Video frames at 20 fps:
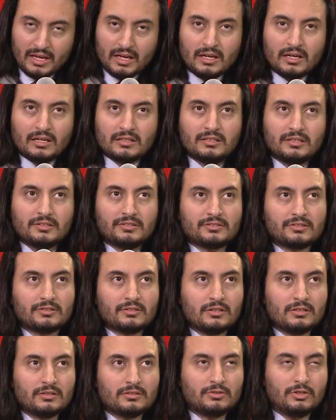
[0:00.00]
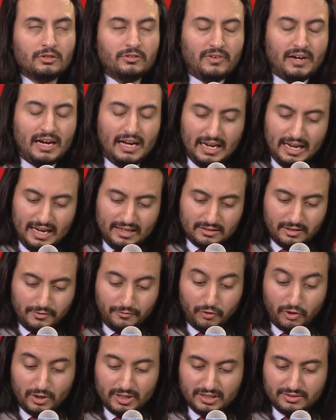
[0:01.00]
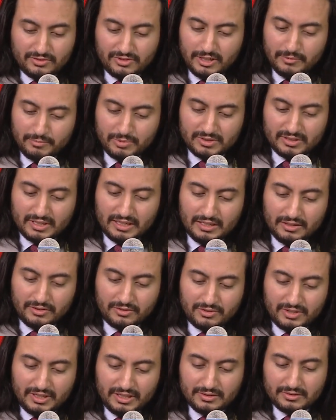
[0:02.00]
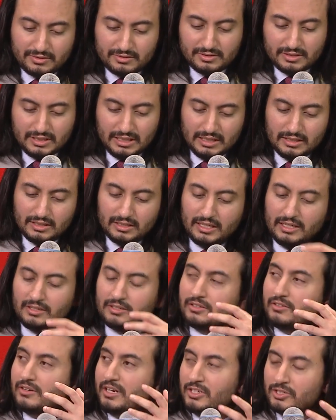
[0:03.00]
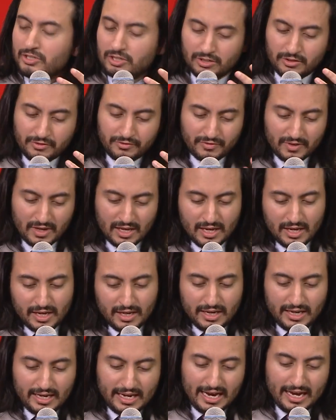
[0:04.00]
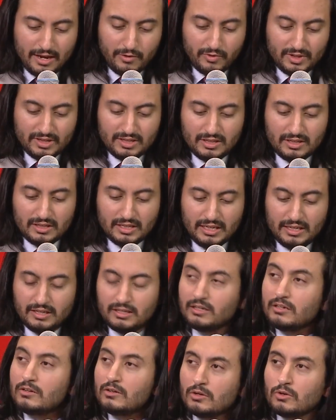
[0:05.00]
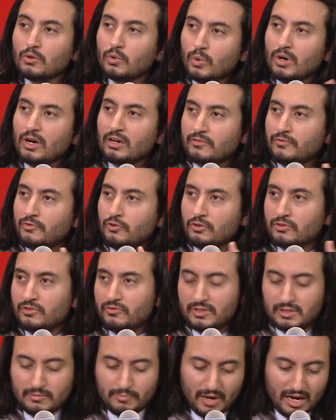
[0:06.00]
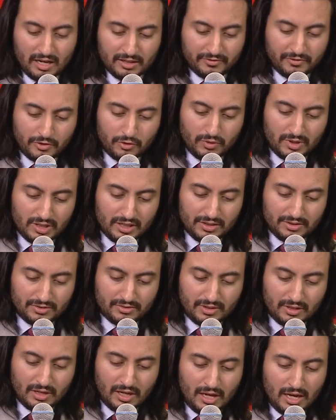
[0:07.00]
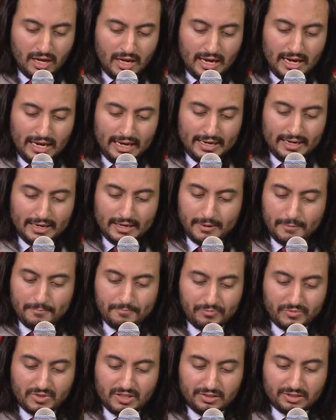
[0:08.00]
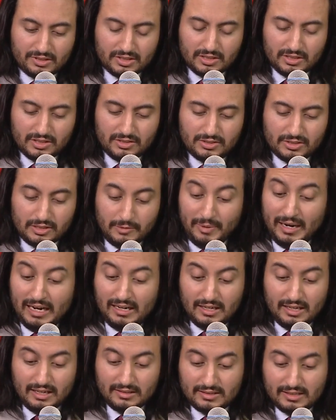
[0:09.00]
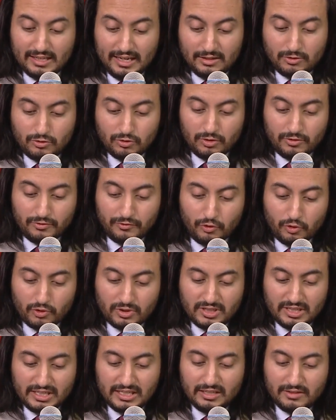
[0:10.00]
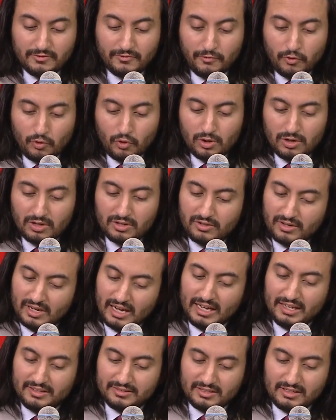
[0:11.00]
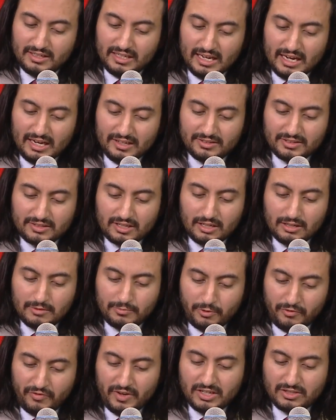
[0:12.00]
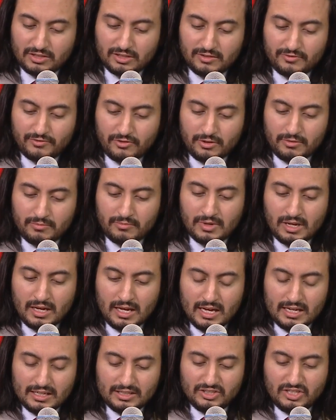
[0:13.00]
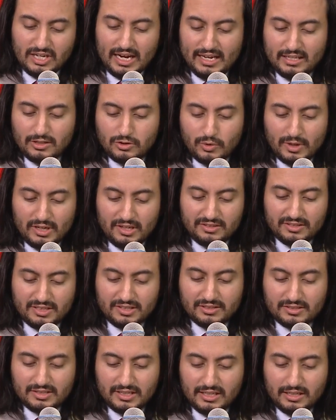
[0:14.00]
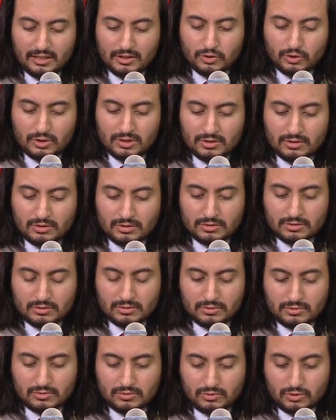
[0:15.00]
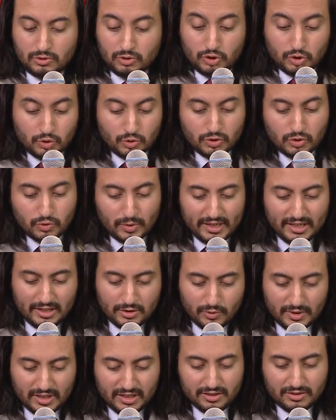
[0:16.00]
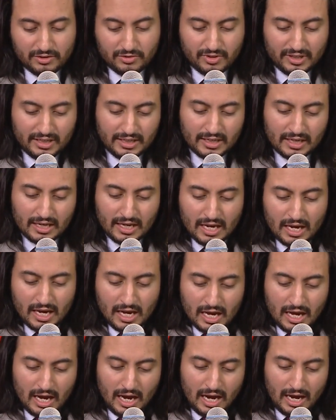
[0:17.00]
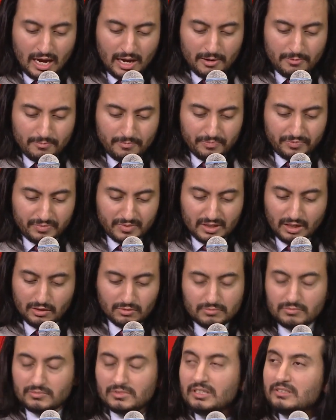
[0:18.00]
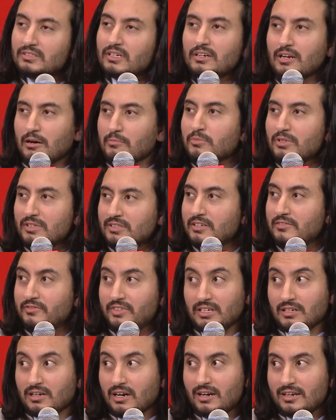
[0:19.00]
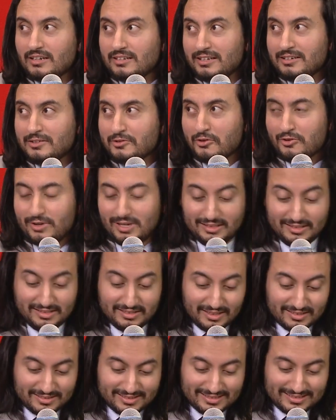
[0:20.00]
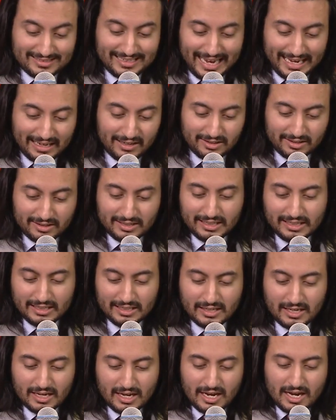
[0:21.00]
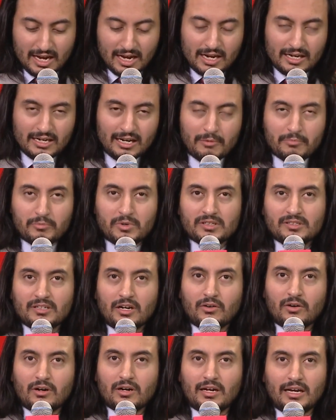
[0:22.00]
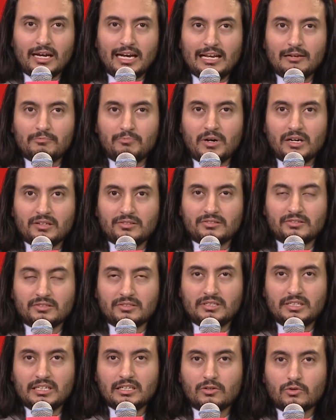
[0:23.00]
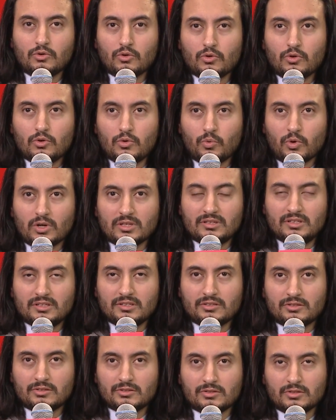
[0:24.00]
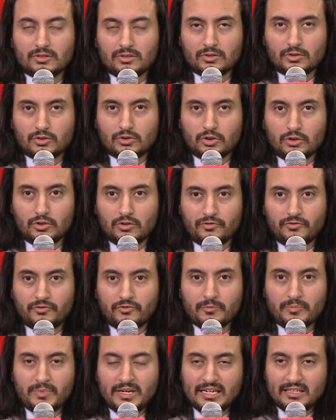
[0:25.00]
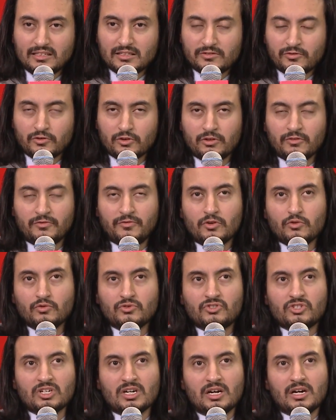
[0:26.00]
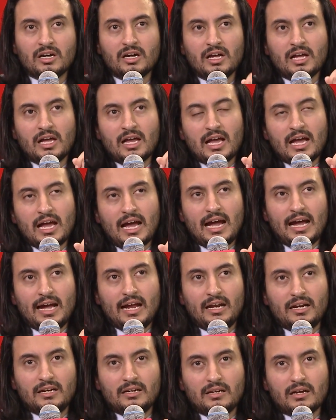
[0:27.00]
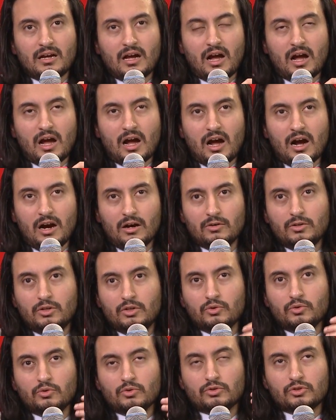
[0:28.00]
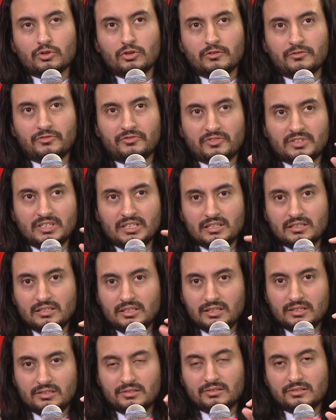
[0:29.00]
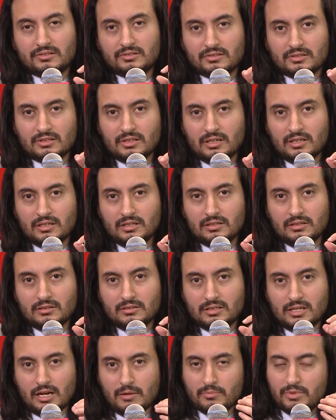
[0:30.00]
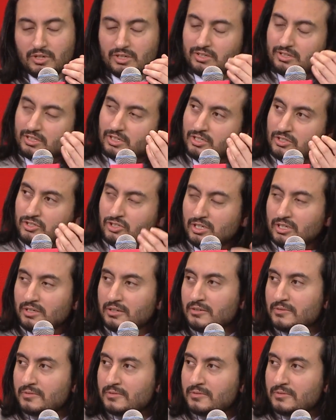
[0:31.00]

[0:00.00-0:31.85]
this sort of highlights a 43% increase in the integration of AI within the Indian workforce over the past few years. And the surge apparently has led to a 14-fold rise in AI skilled professionals from Jan 2016 to June 2023. Now, these are numbers that we can't ignore, right? These are staggering numbers. Now, help us decode what this sort of means for the future, and how do you sort of see these numbers surging?